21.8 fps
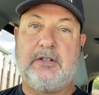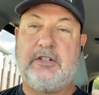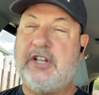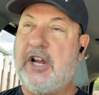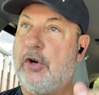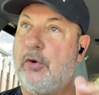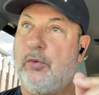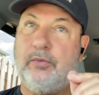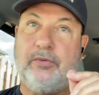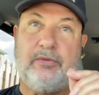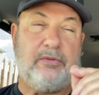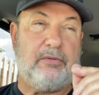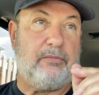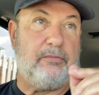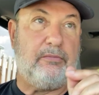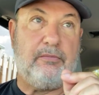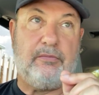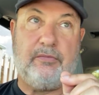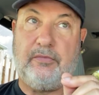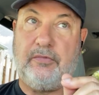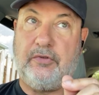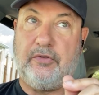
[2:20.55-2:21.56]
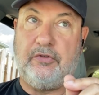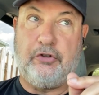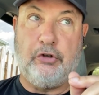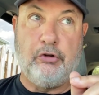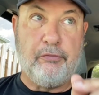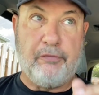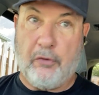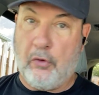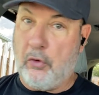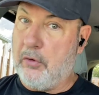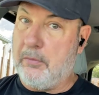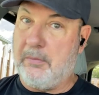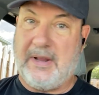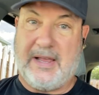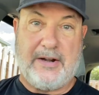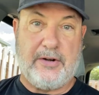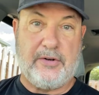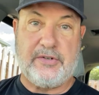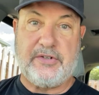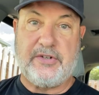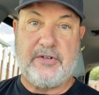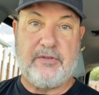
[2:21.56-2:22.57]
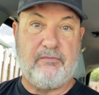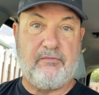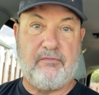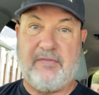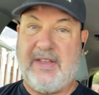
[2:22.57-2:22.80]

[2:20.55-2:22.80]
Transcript: Don't do form letters.